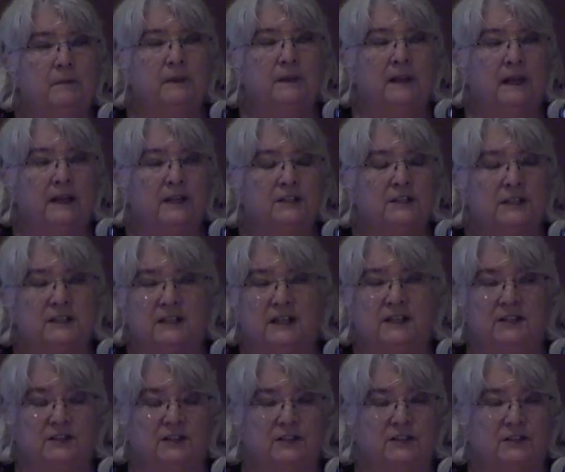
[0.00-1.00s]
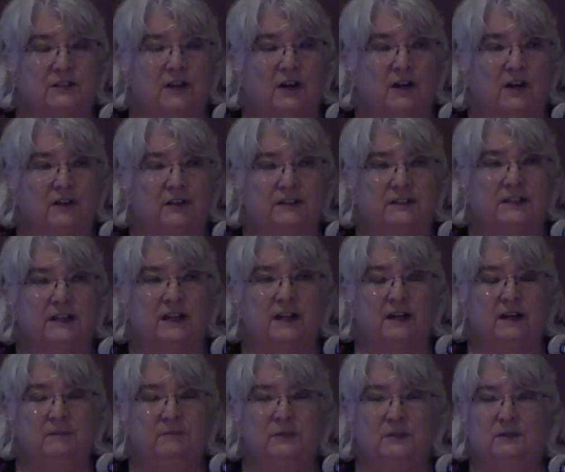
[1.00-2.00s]
Legislatures all the
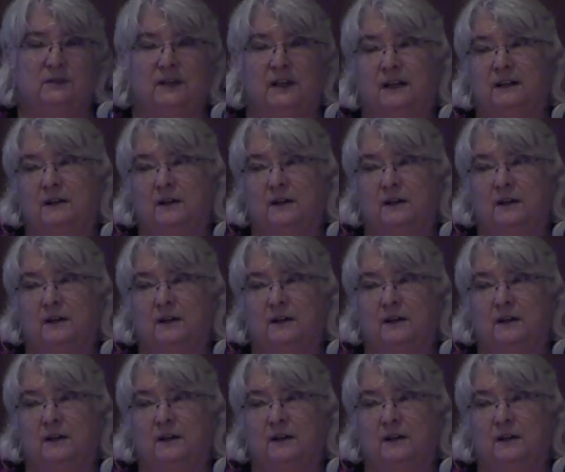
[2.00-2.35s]
time do that.